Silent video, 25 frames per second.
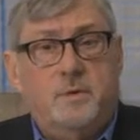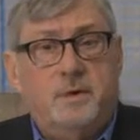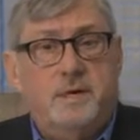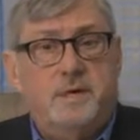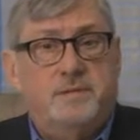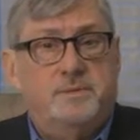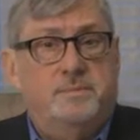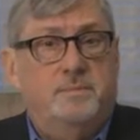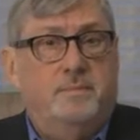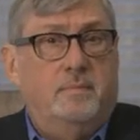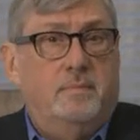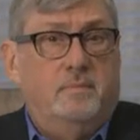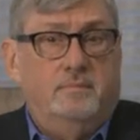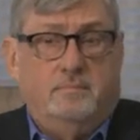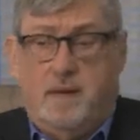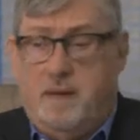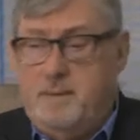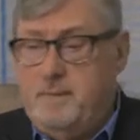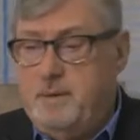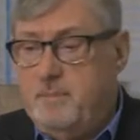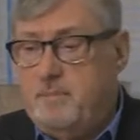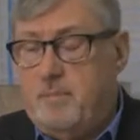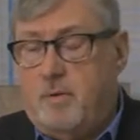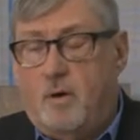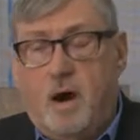risks,
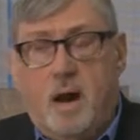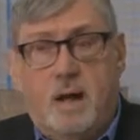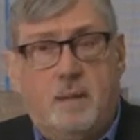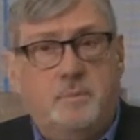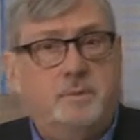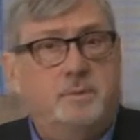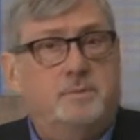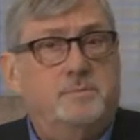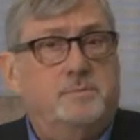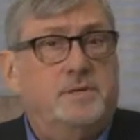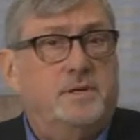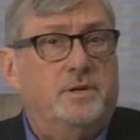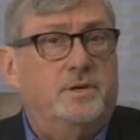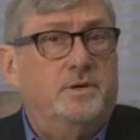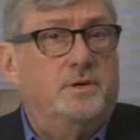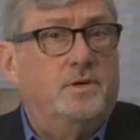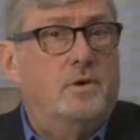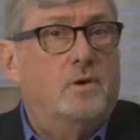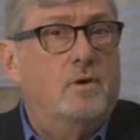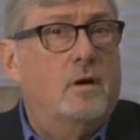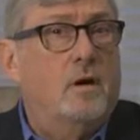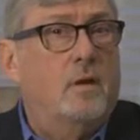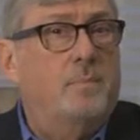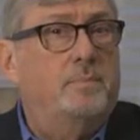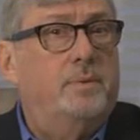maybe problems in
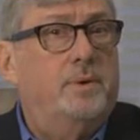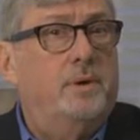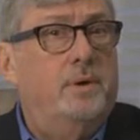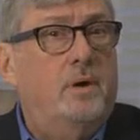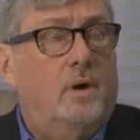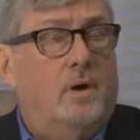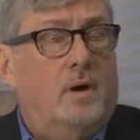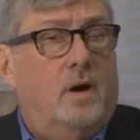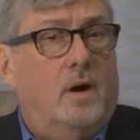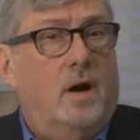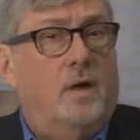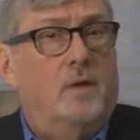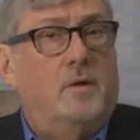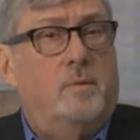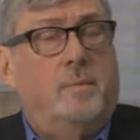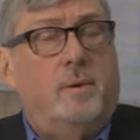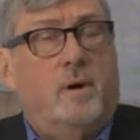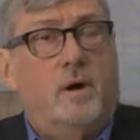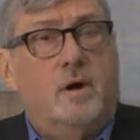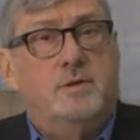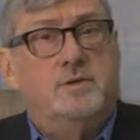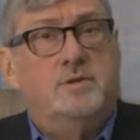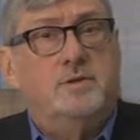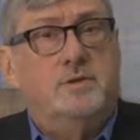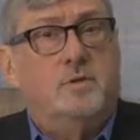Europe, other
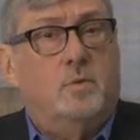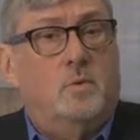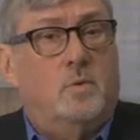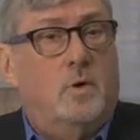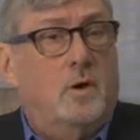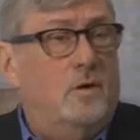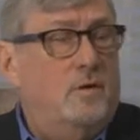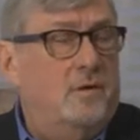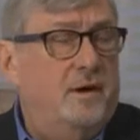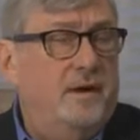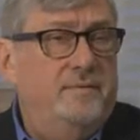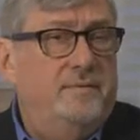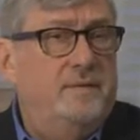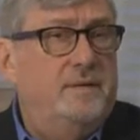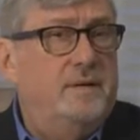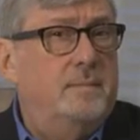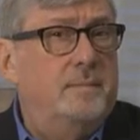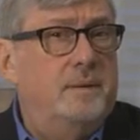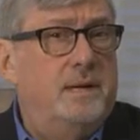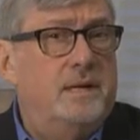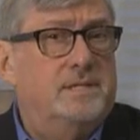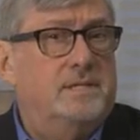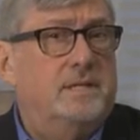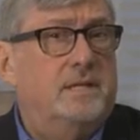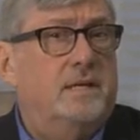parts of the world, or even
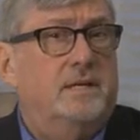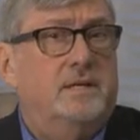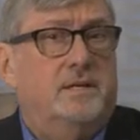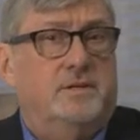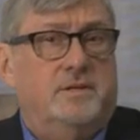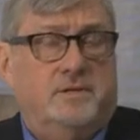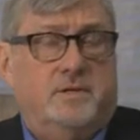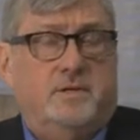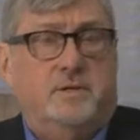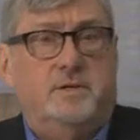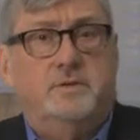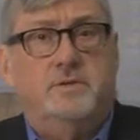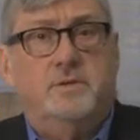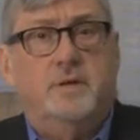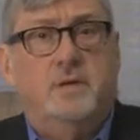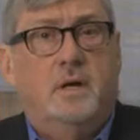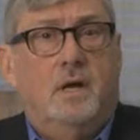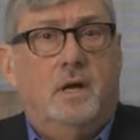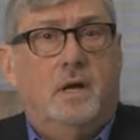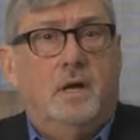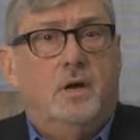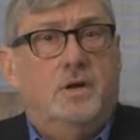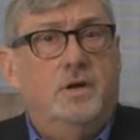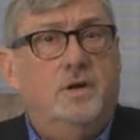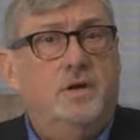domestic issues
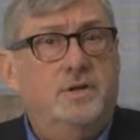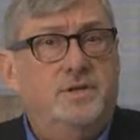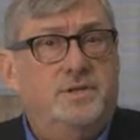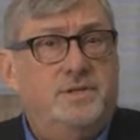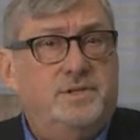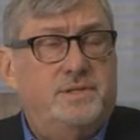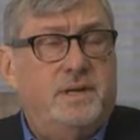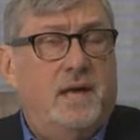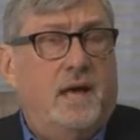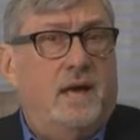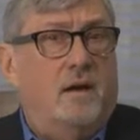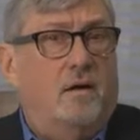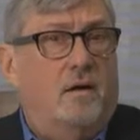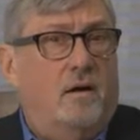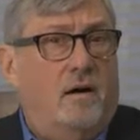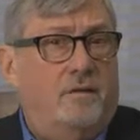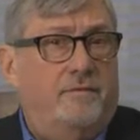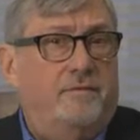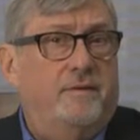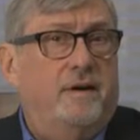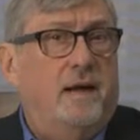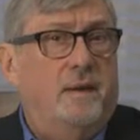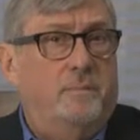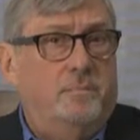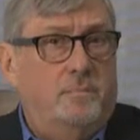could set
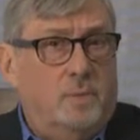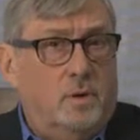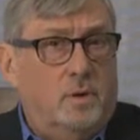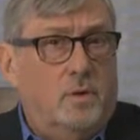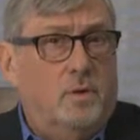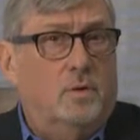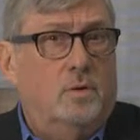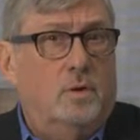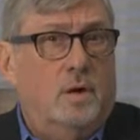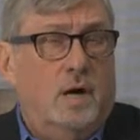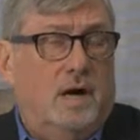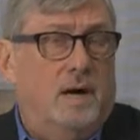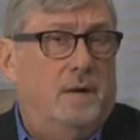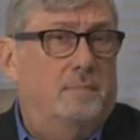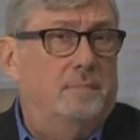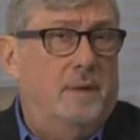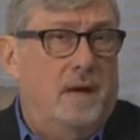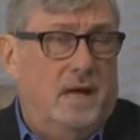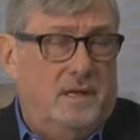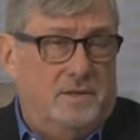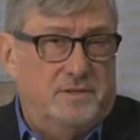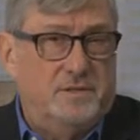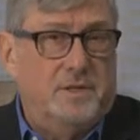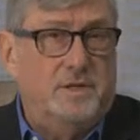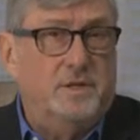off
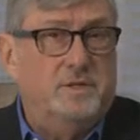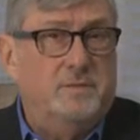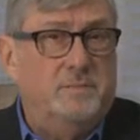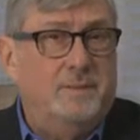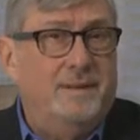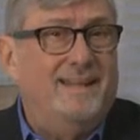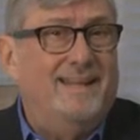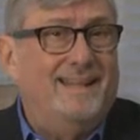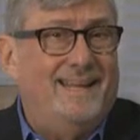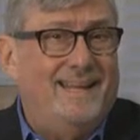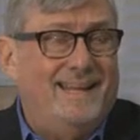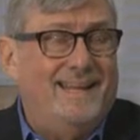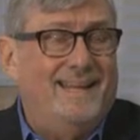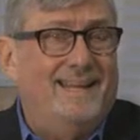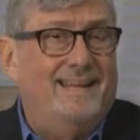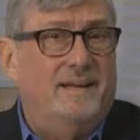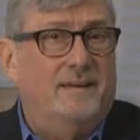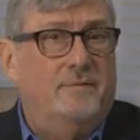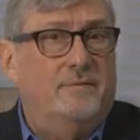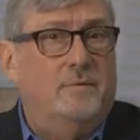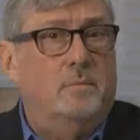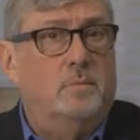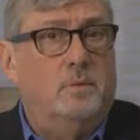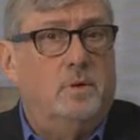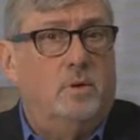the end
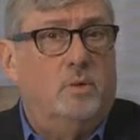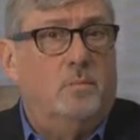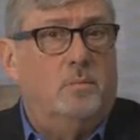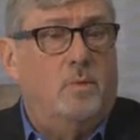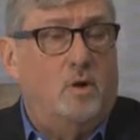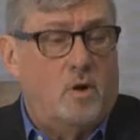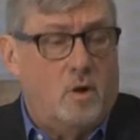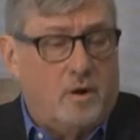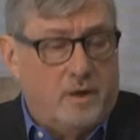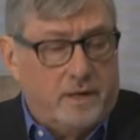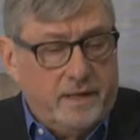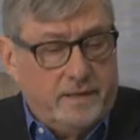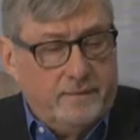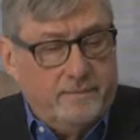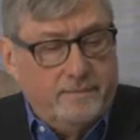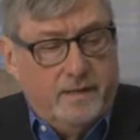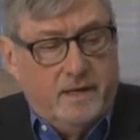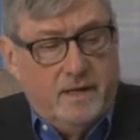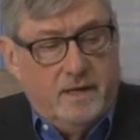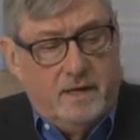of a bull market.